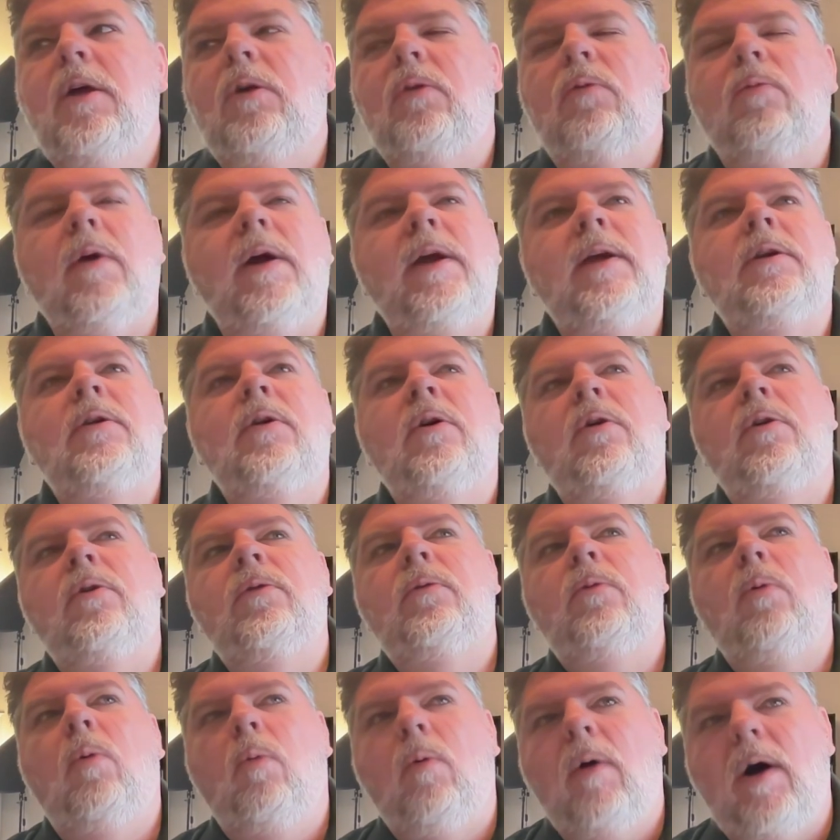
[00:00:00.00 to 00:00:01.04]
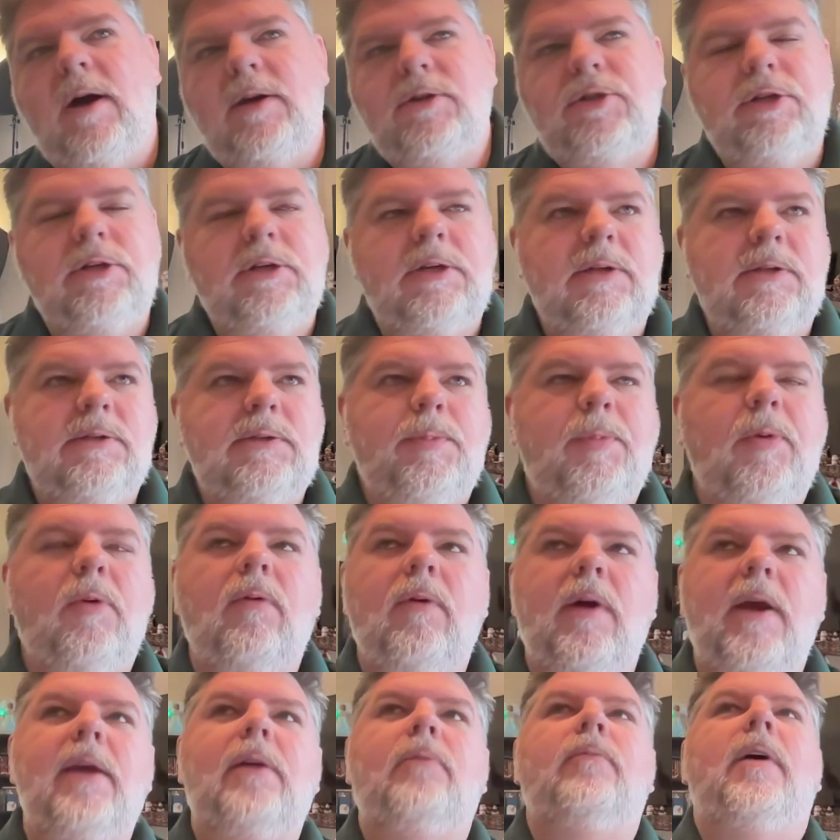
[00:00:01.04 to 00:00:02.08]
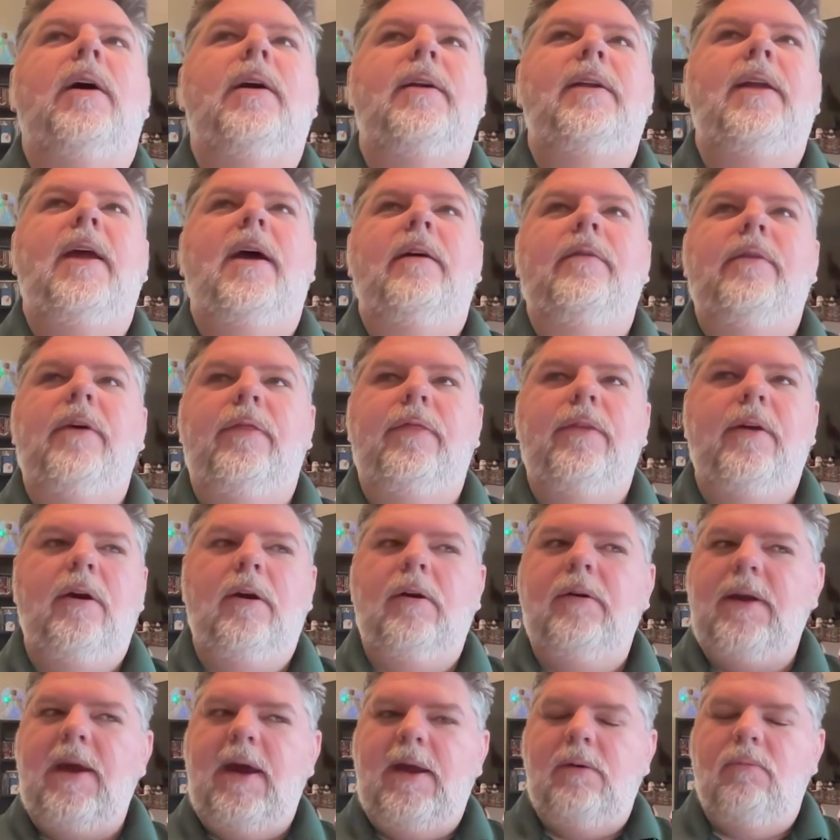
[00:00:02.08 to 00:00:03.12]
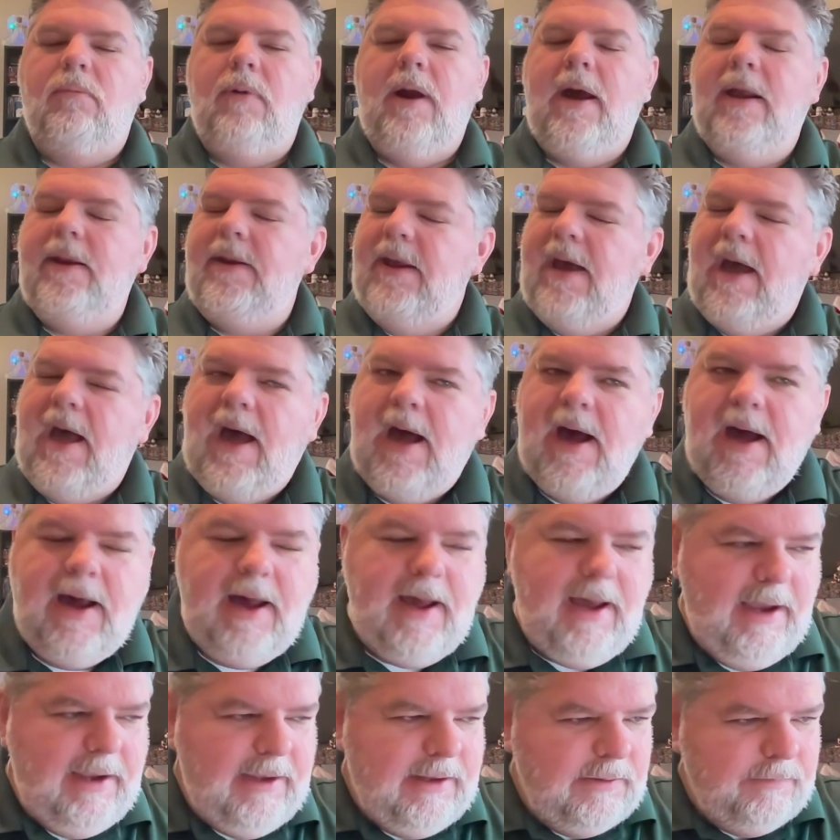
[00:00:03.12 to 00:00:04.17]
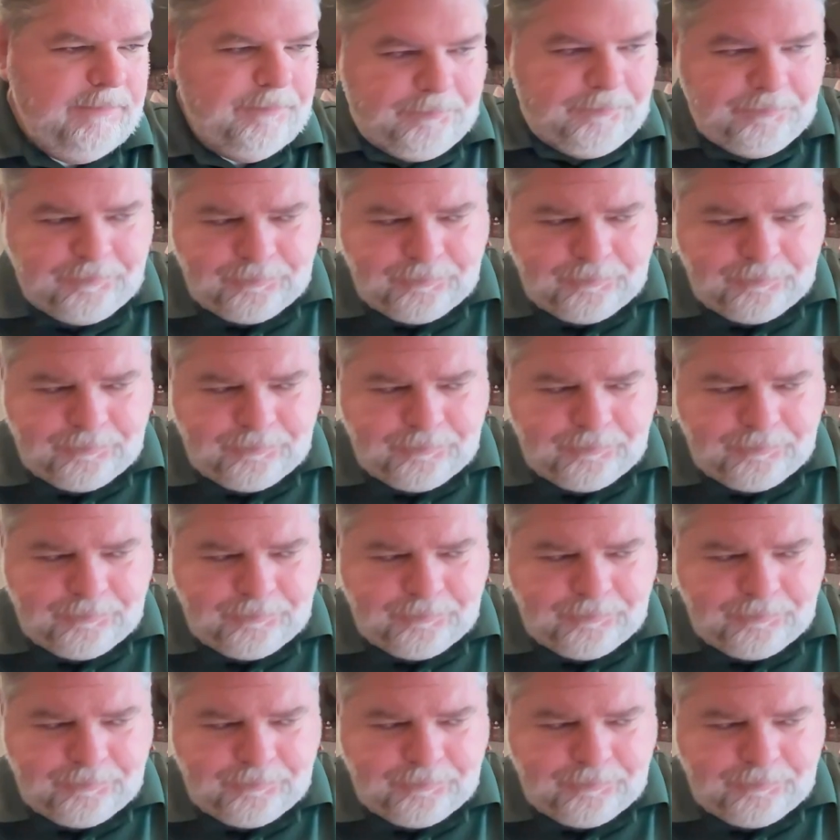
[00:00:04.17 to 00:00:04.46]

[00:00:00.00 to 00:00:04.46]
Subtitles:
rain on Washington's parade right now that they're kind of riding a high and,